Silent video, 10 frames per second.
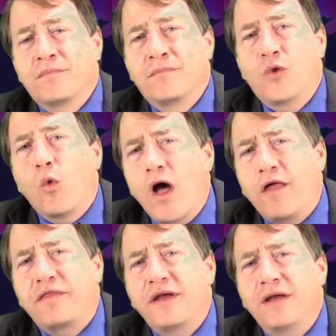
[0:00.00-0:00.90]
The
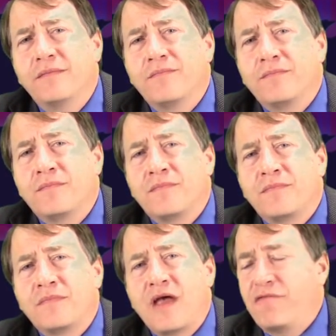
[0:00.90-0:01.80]
wealthy
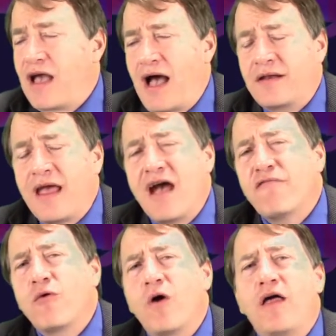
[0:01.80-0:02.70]
have gotten
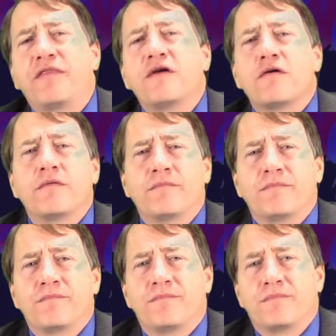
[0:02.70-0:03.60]
ever wealthier
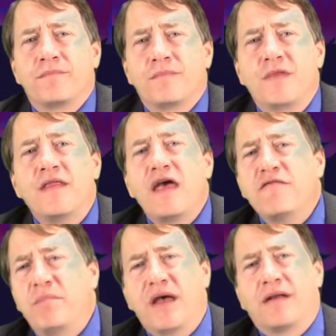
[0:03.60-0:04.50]
than
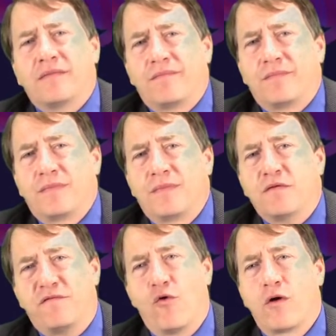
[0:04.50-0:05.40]
they've been. The
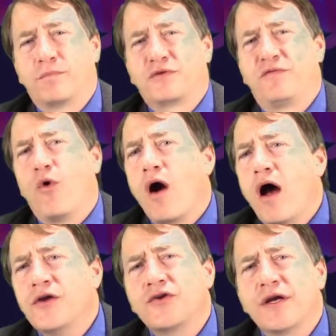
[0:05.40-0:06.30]
Forbes
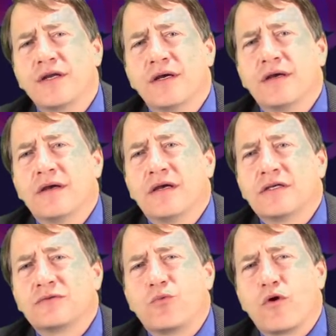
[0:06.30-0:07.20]
400
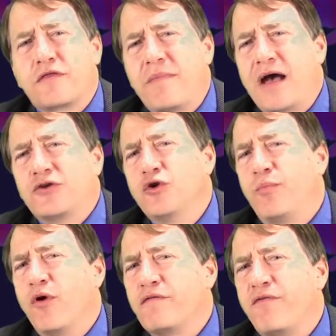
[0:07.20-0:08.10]
is worth about
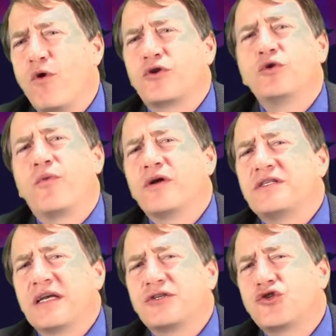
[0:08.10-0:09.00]
$2.4,
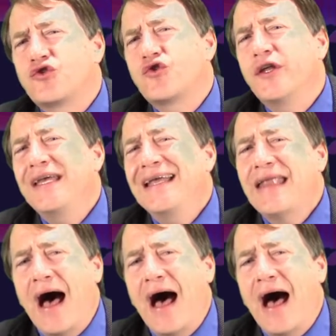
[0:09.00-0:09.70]
$2.6 trillion.